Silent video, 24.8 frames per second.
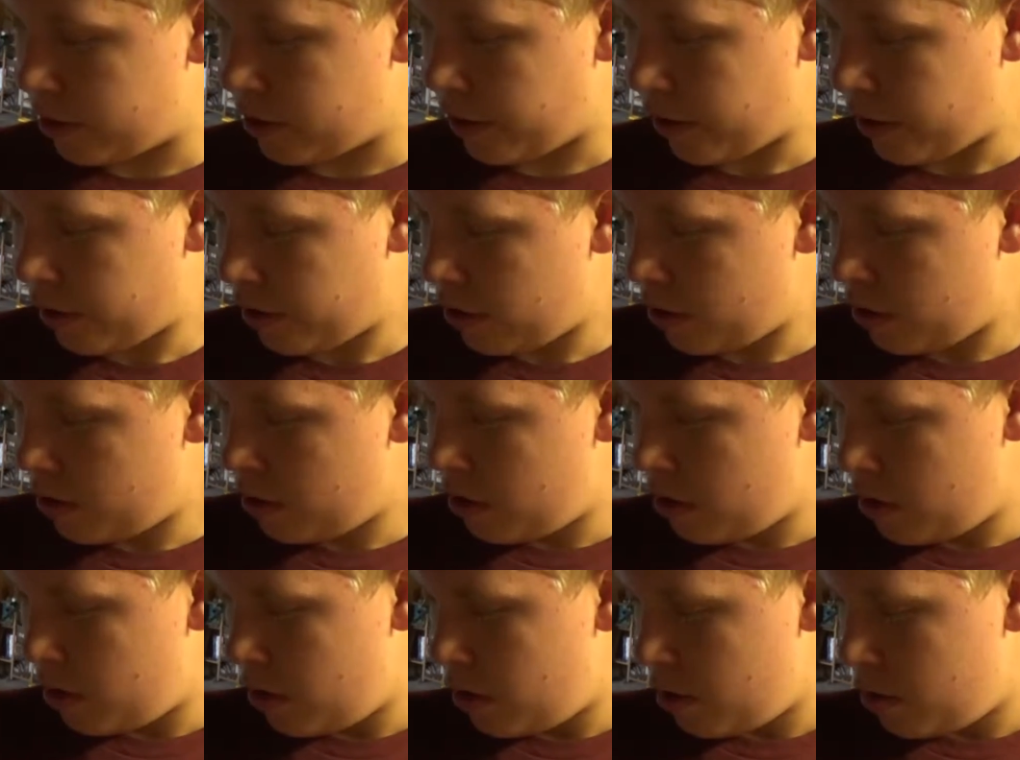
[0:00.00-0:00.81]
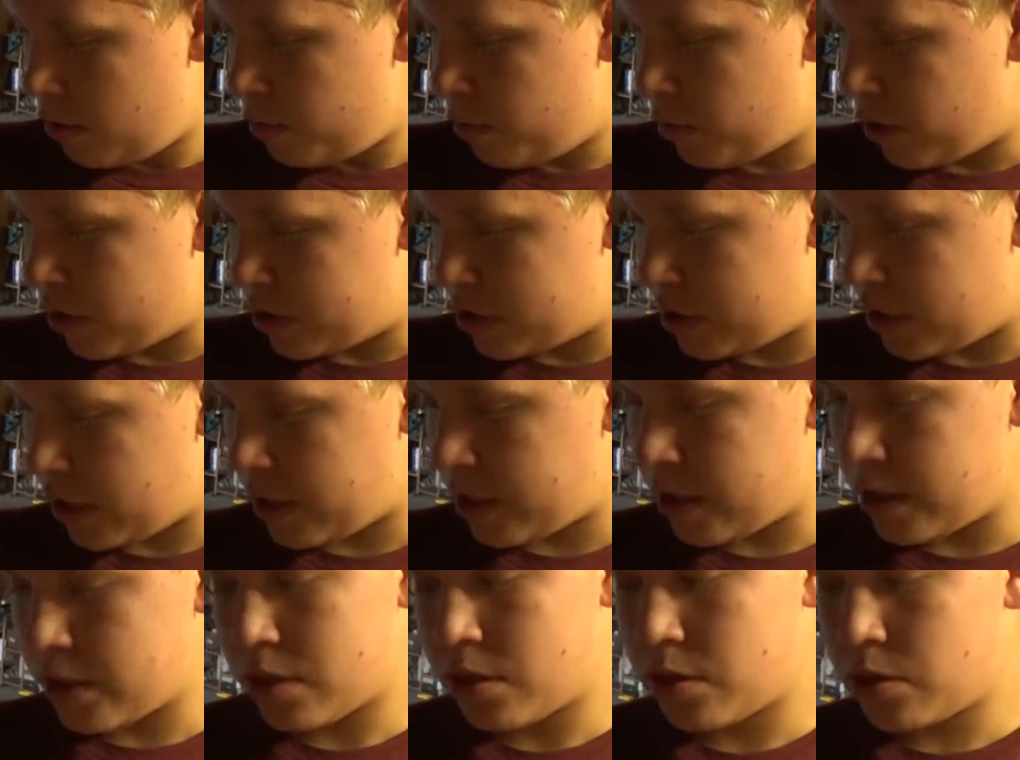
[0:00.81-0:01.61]
there. But say
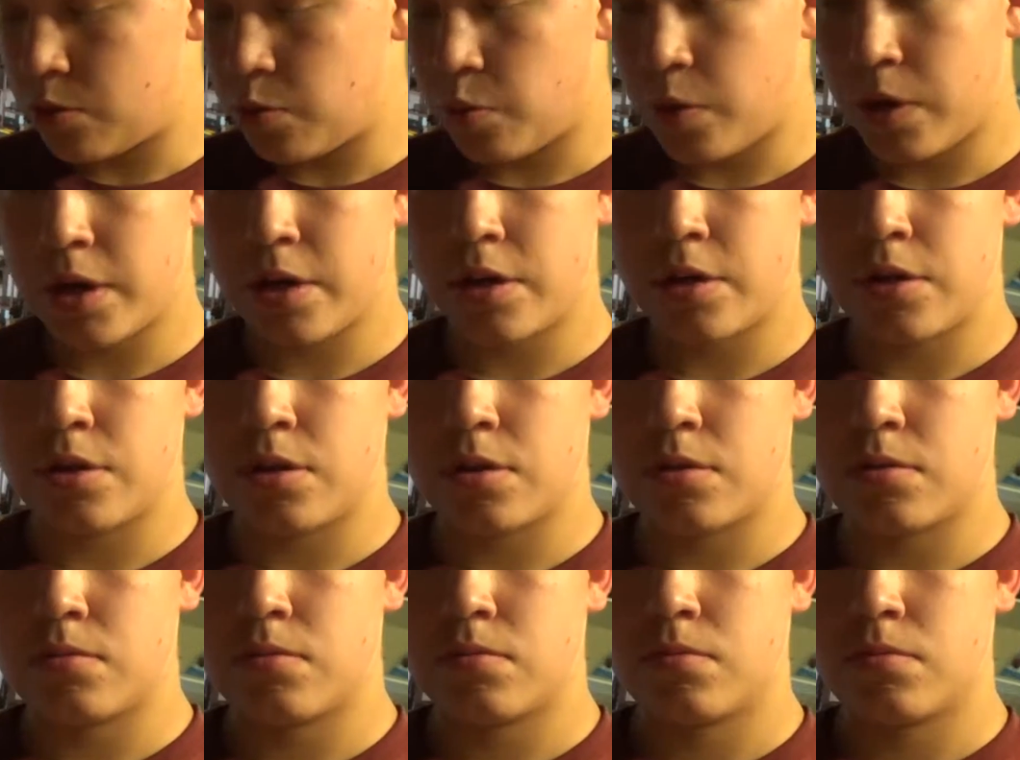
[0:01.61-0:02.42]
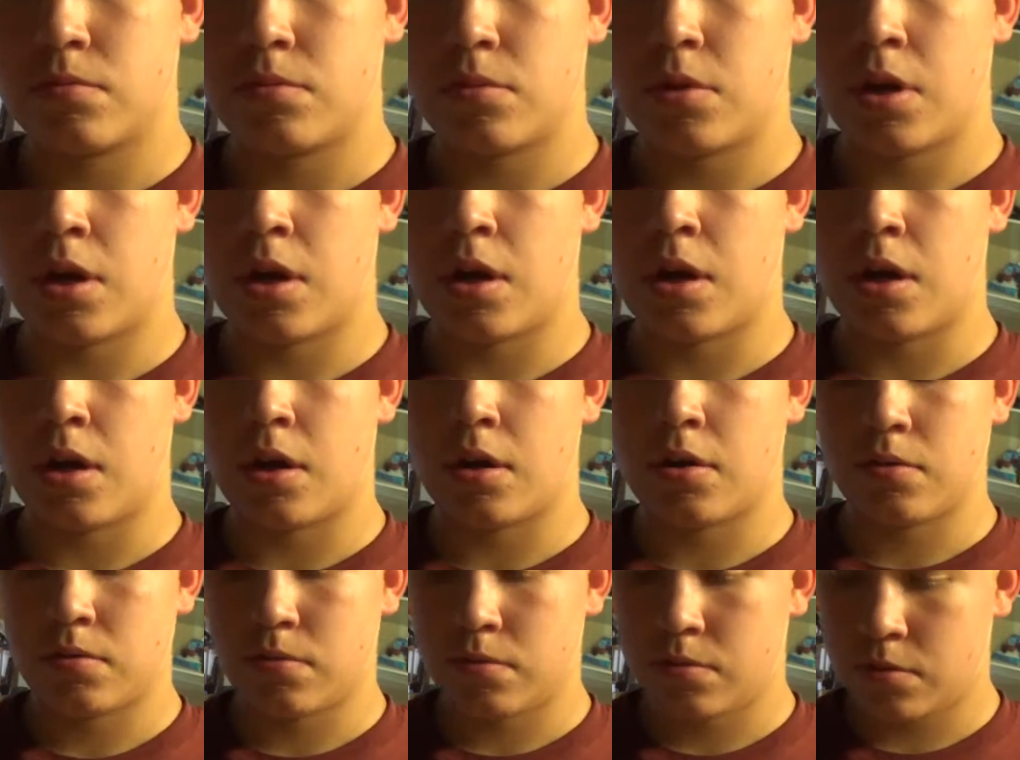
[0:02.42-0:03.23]
this is where your,
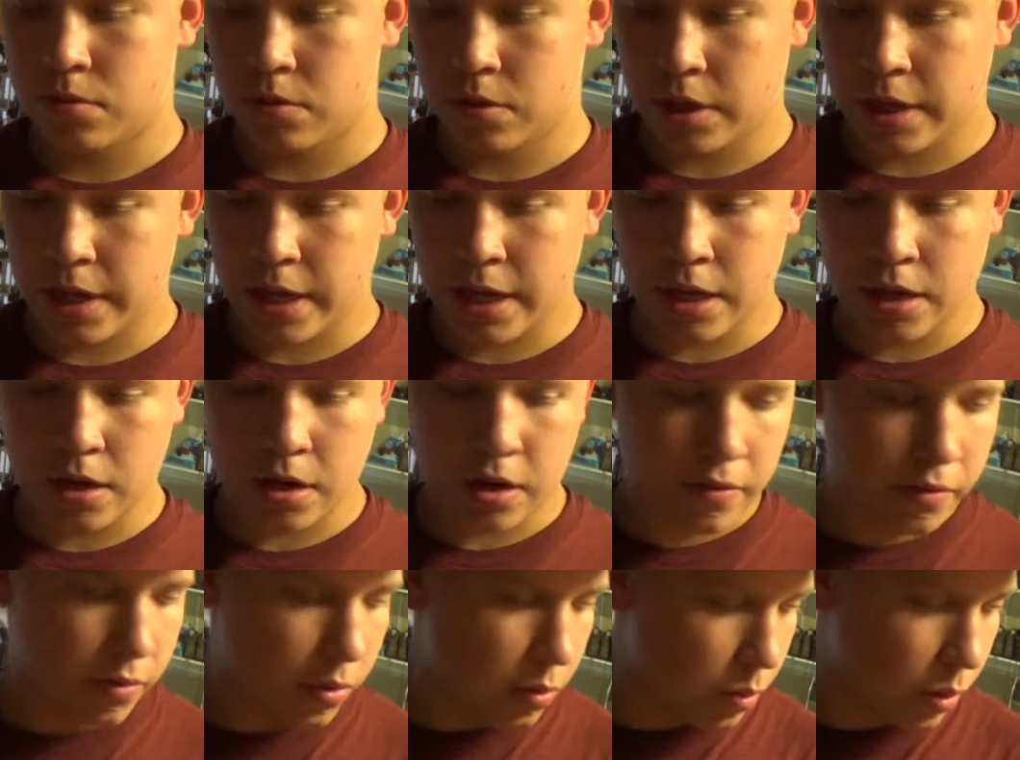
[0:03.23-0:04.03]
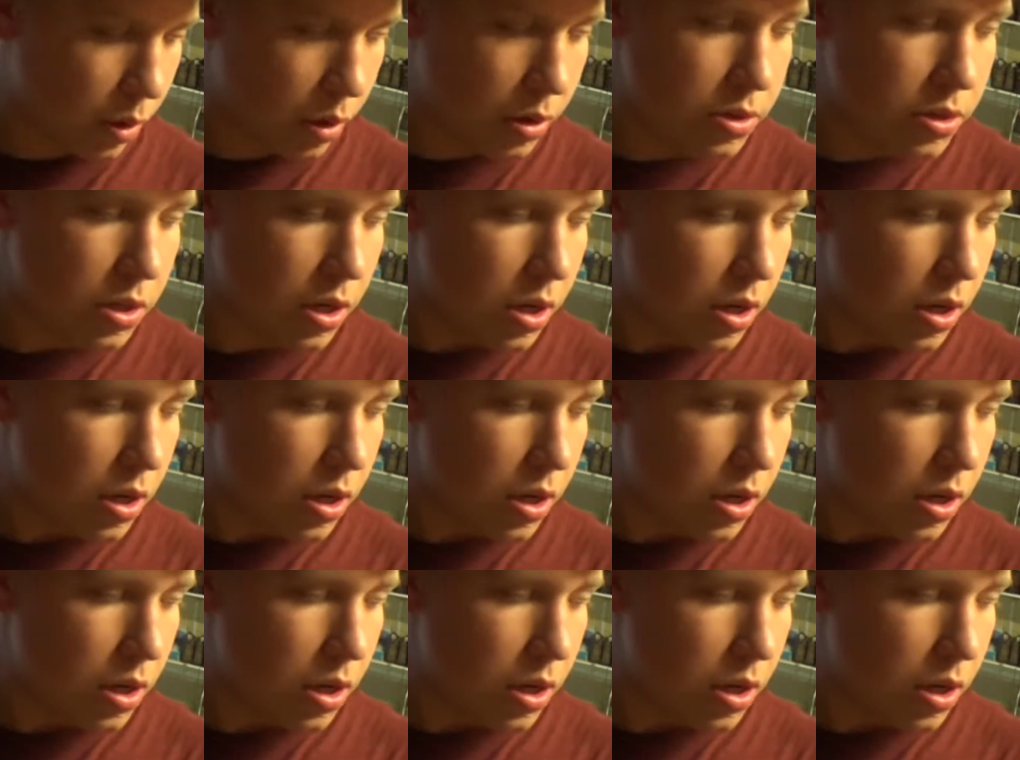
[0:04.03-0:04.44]
the end of it was.